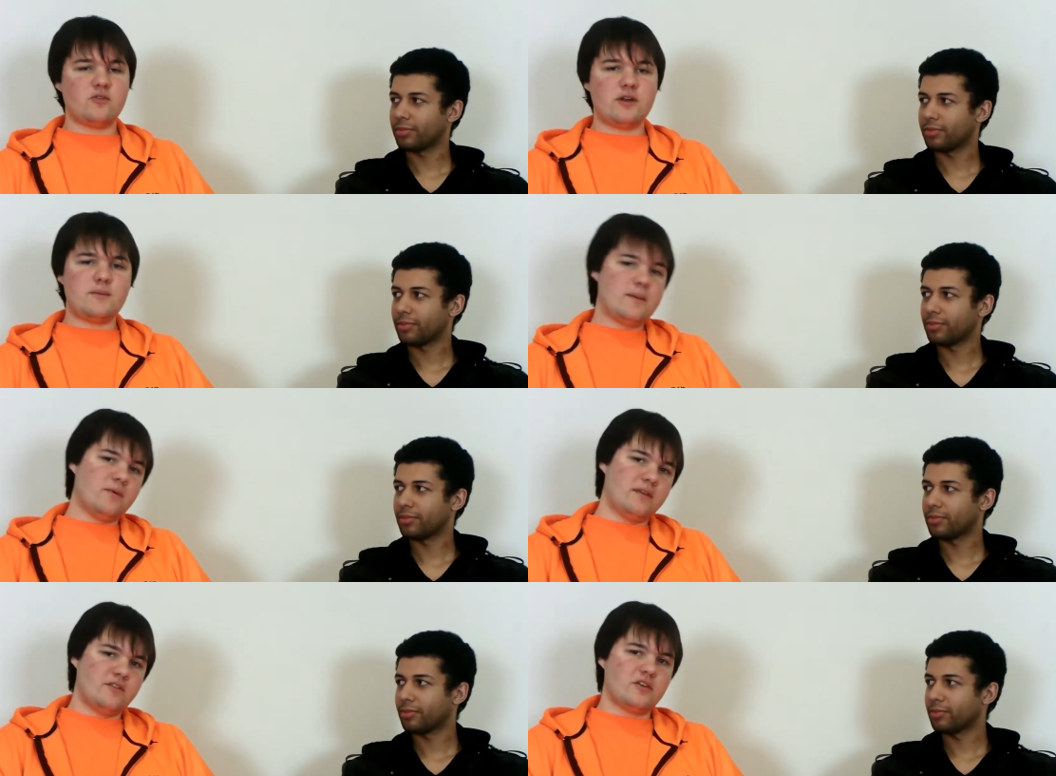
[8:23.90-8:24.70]
Speaker 1: treating
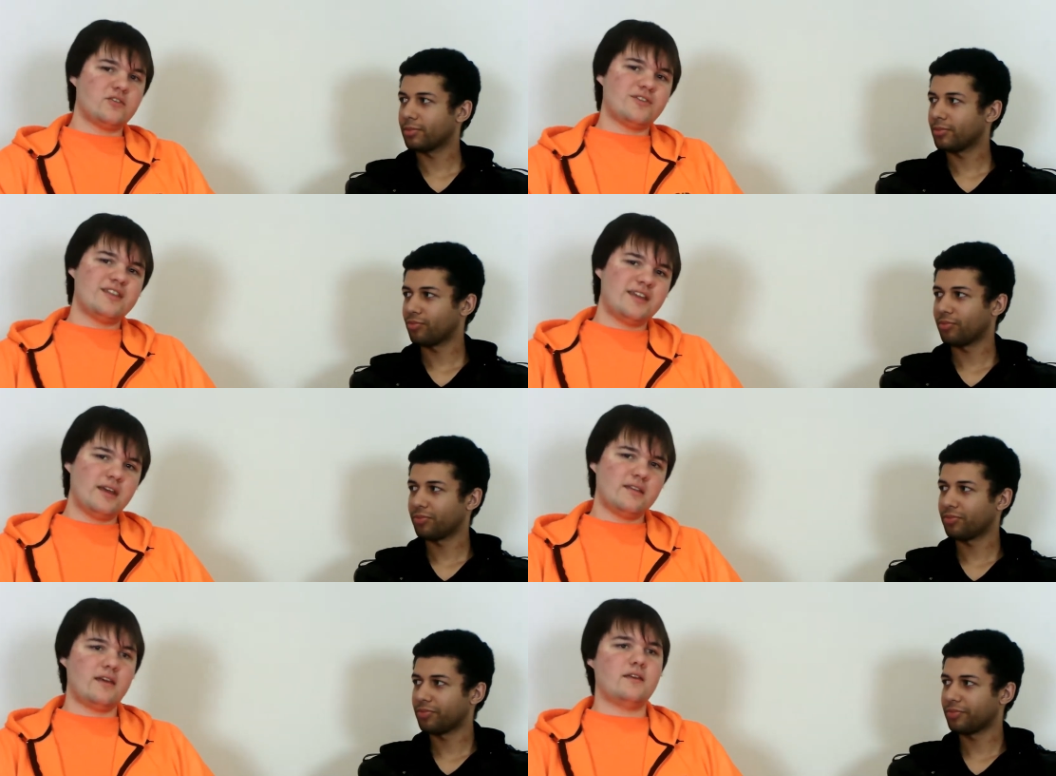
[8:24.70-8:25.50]
people. They start to
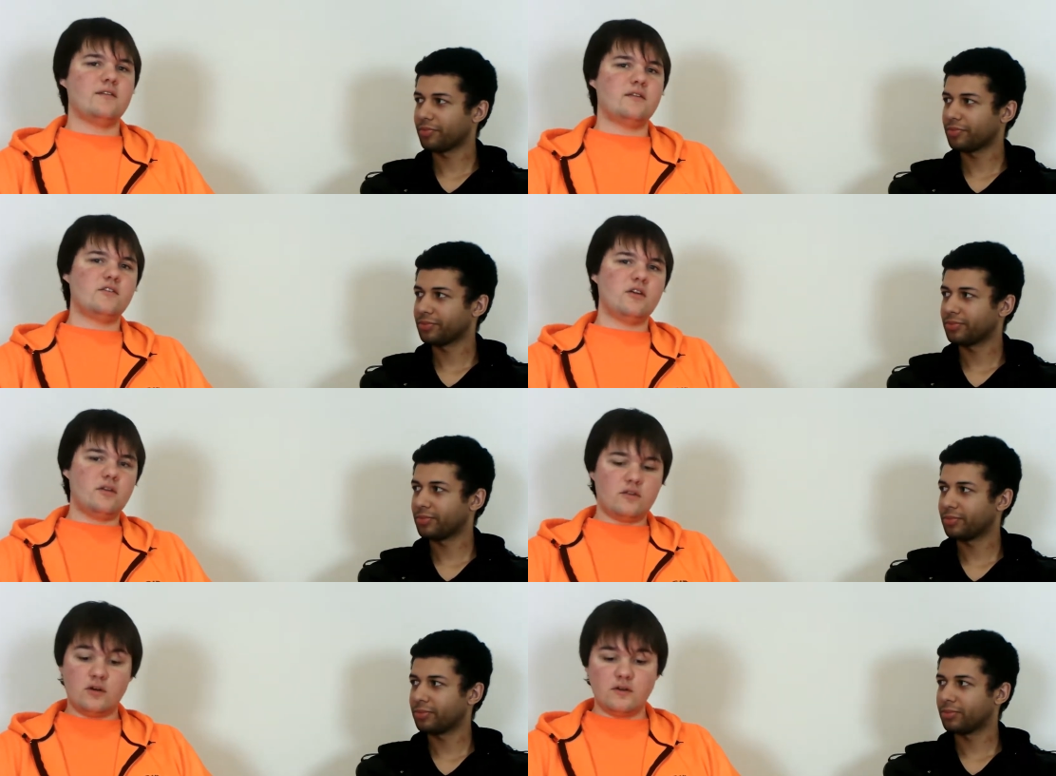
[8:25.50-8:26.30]
rethink things and
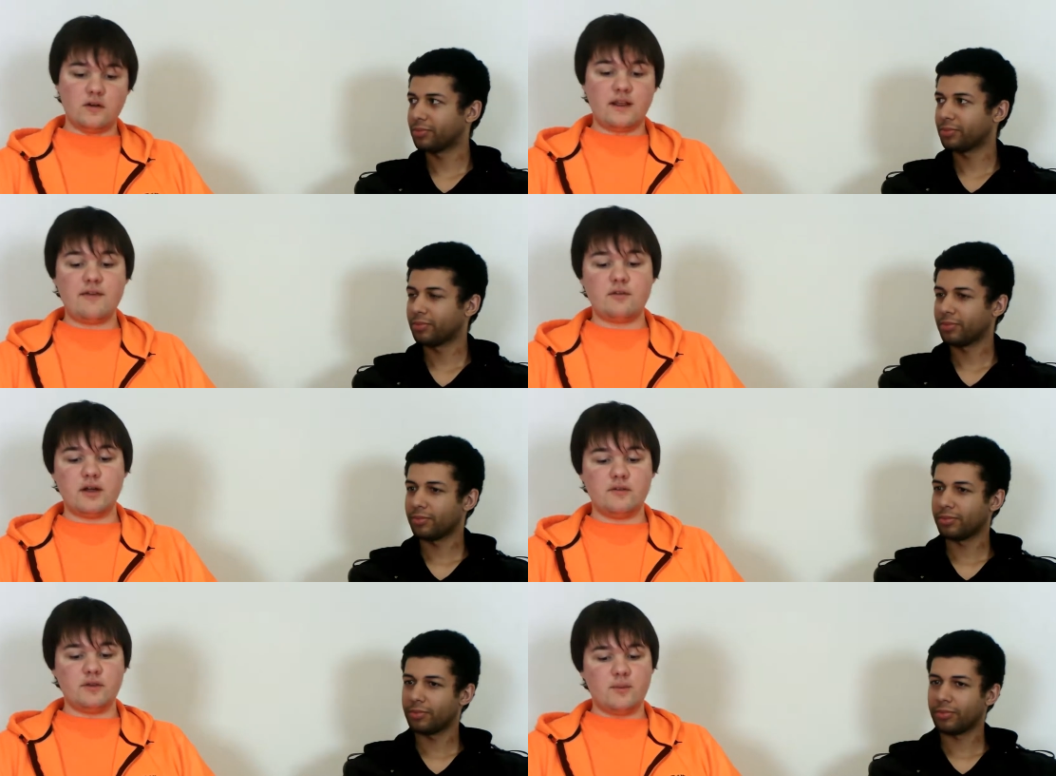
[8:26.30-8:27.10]
turn their life
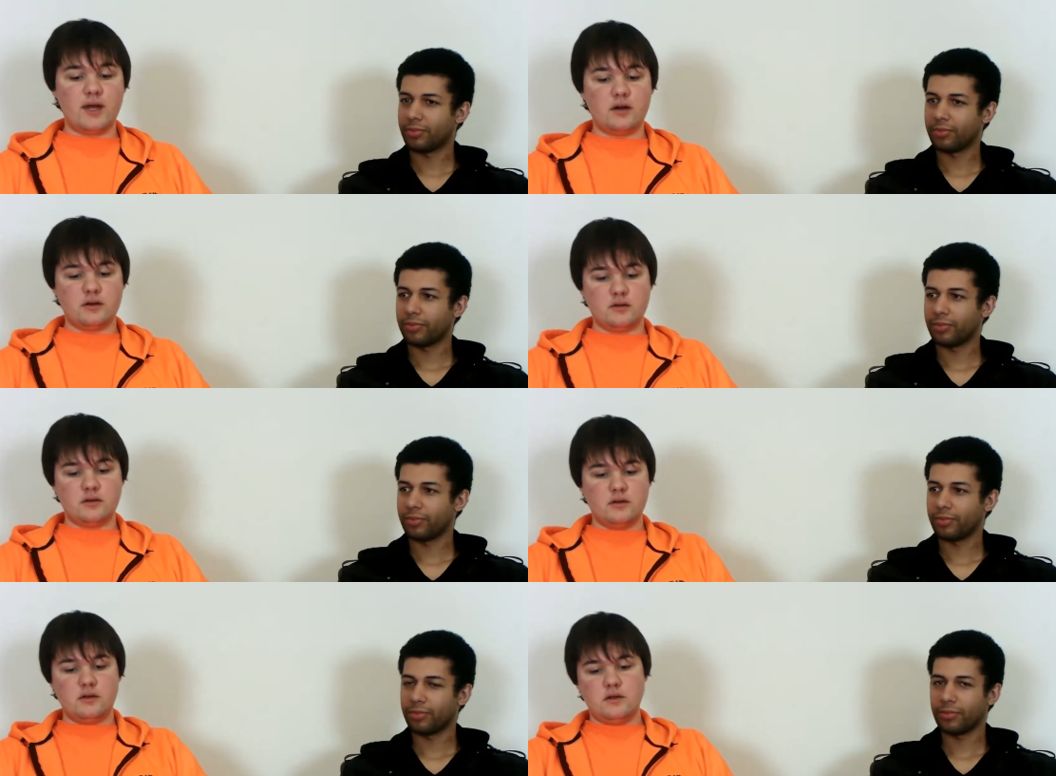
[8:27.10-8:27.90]
around for the better.
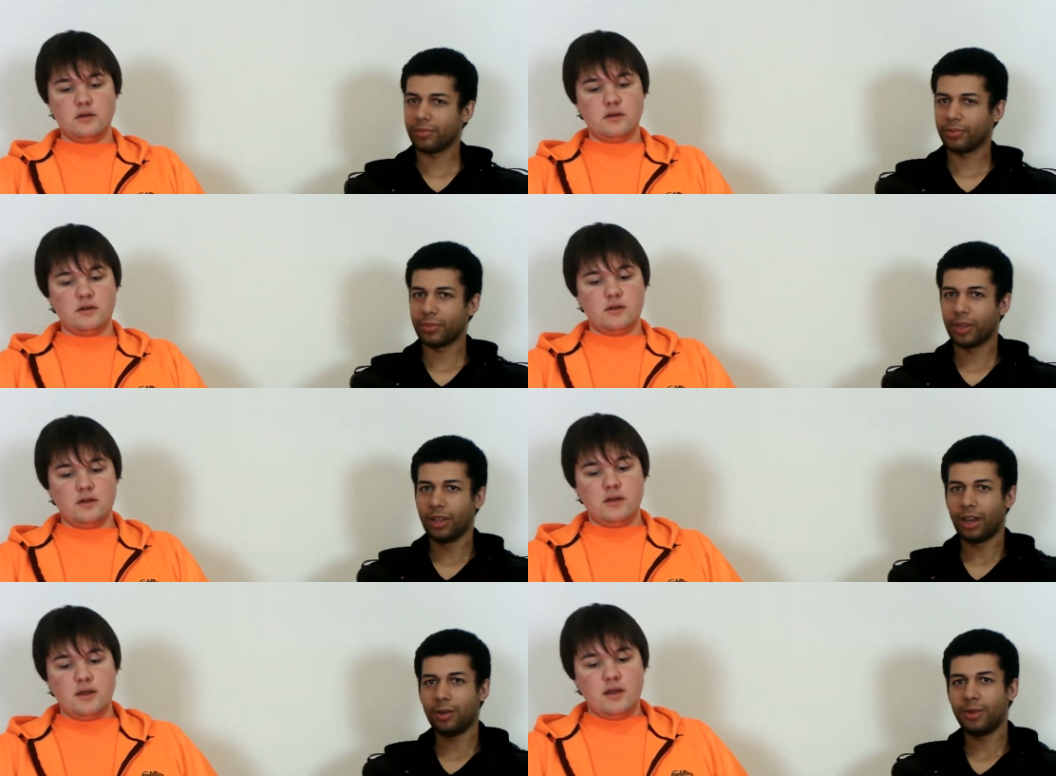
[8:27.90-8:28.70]

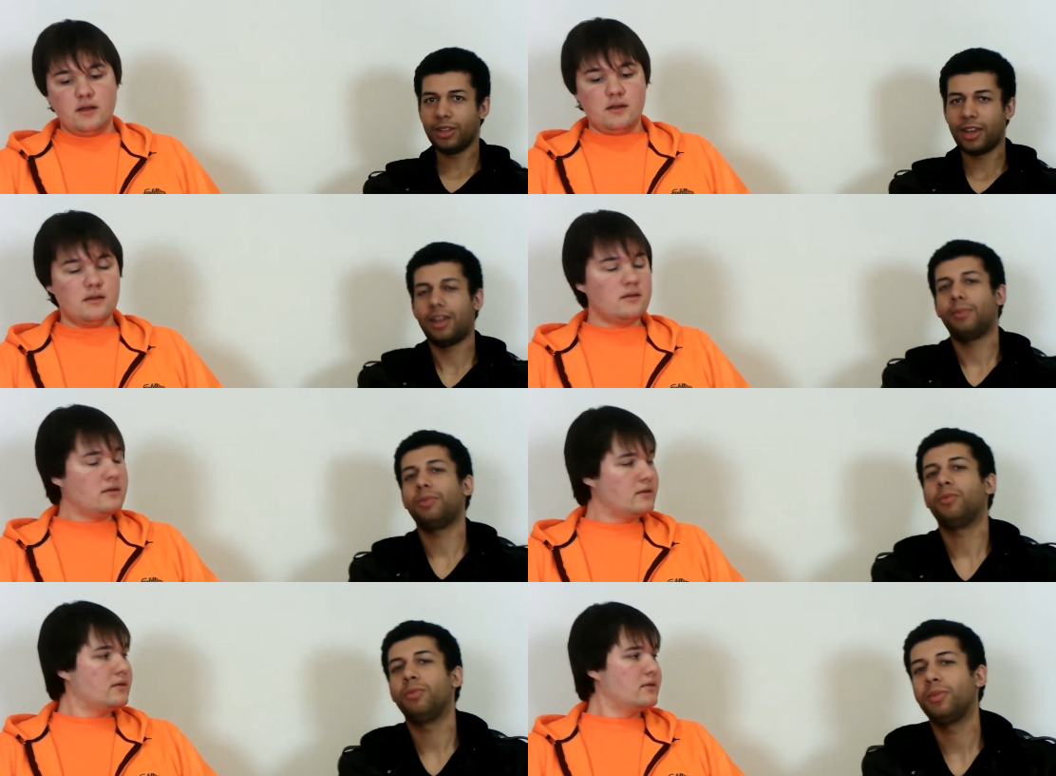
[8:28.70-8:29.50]
I mean, that
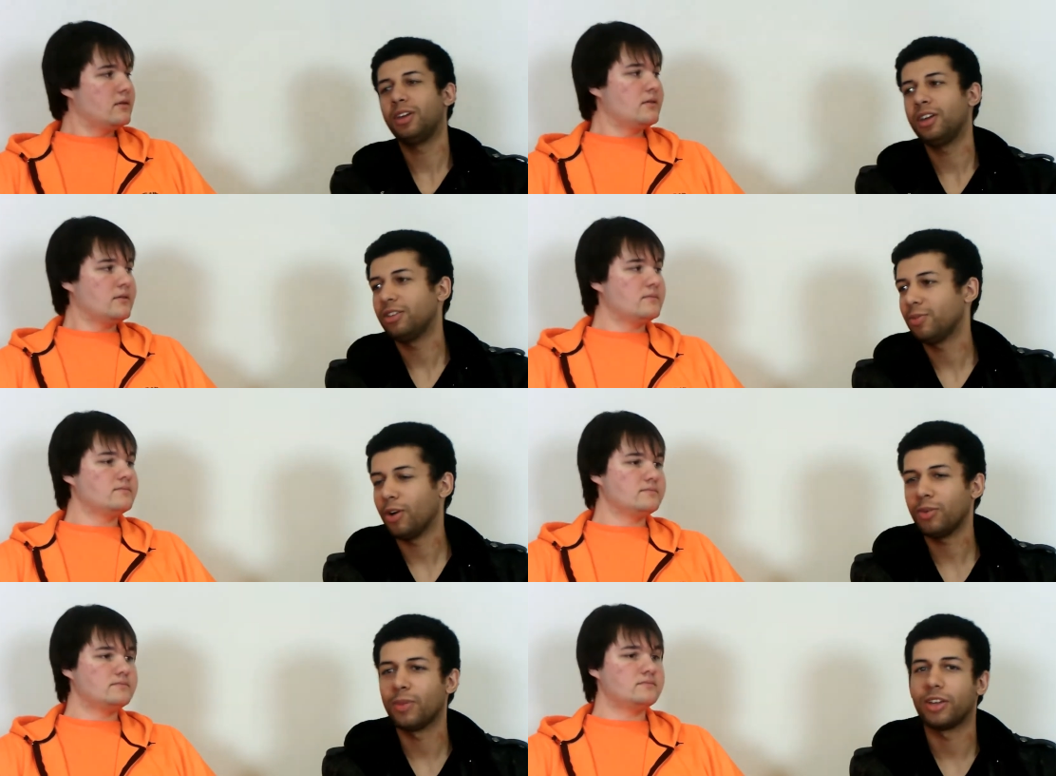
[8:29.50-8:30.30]
happened with me and
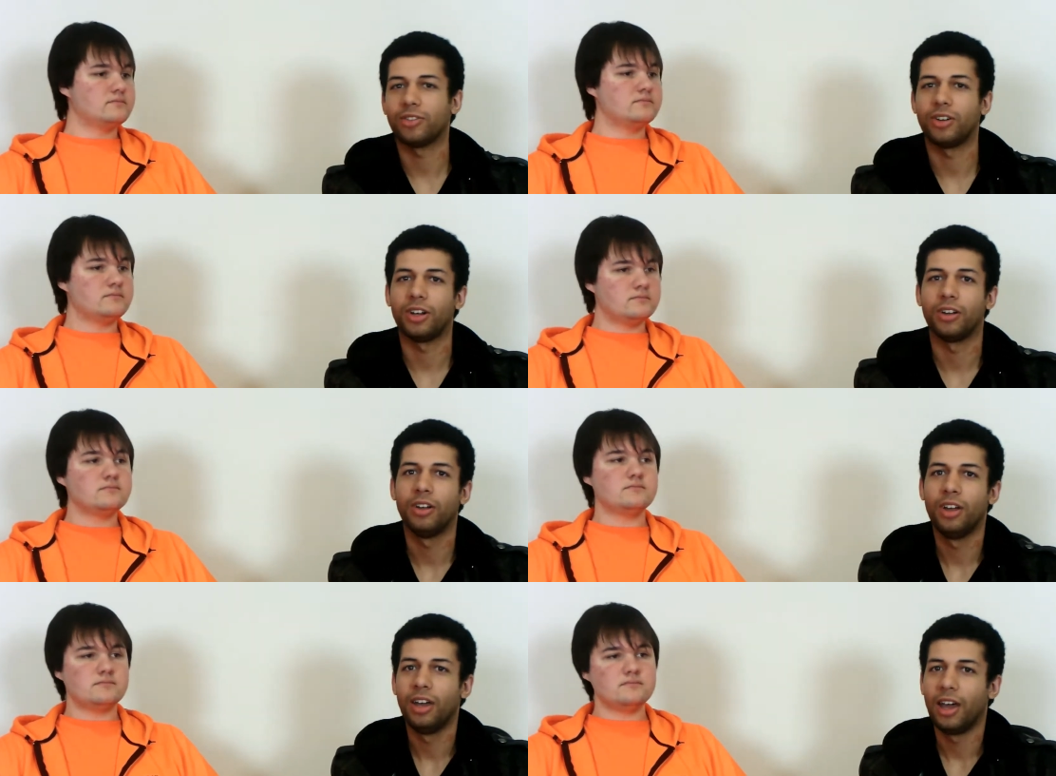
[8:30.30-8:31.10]
Speaker 2: Sparkmaster here.
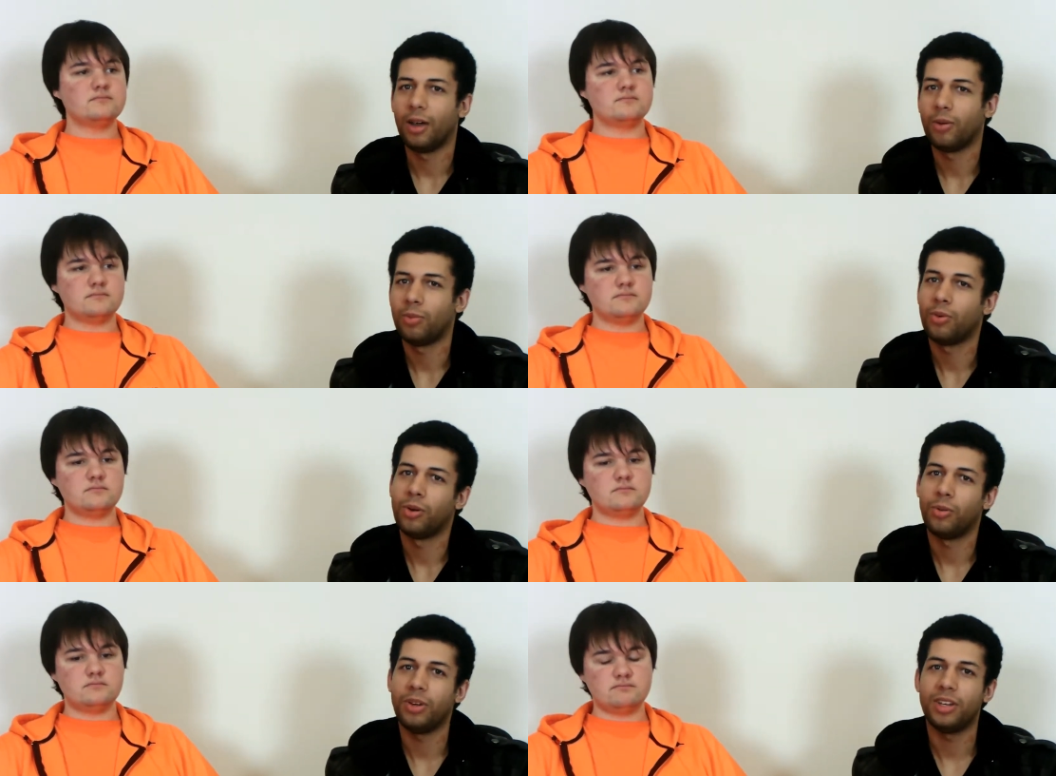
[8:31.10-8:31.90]
At one
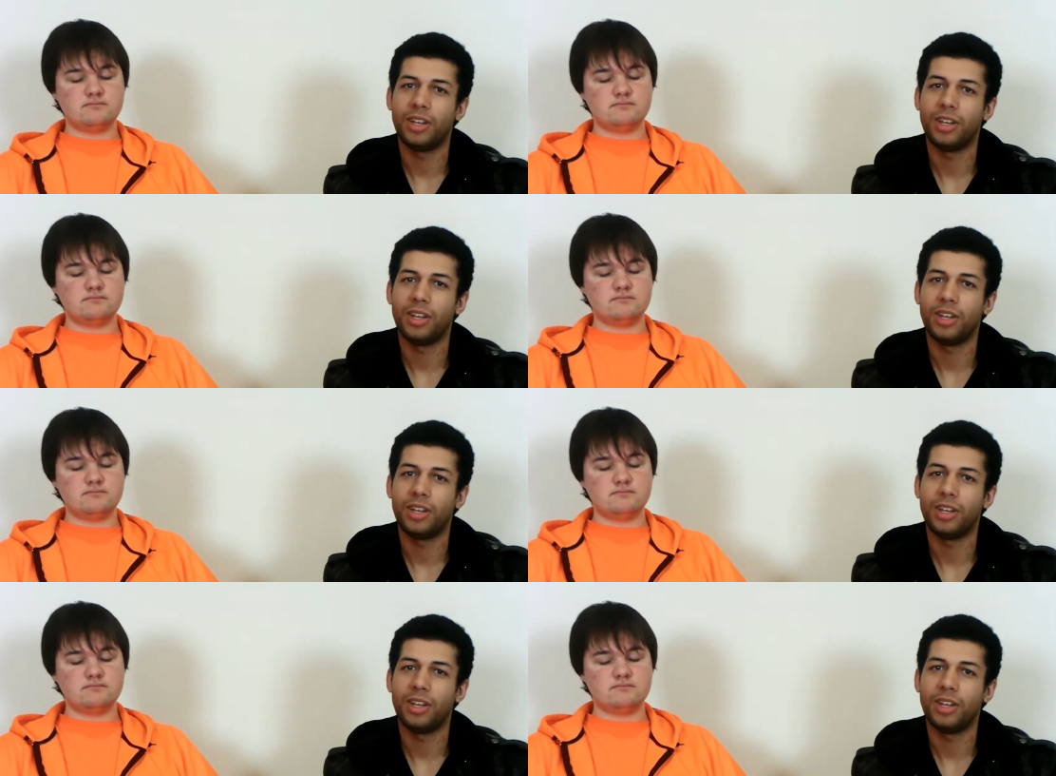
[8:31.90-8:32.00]
point, we